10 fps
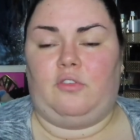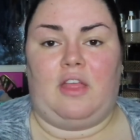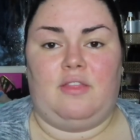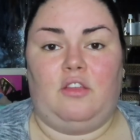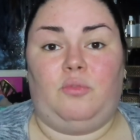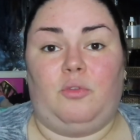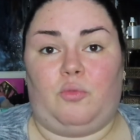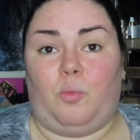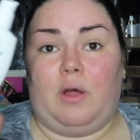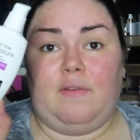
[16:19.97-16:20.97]
And this was
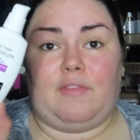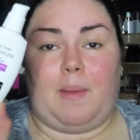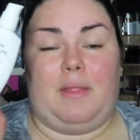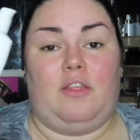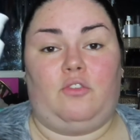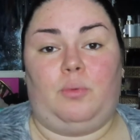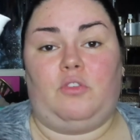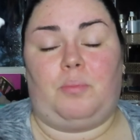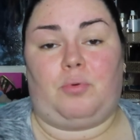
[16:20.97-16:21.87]
one of them. And this was a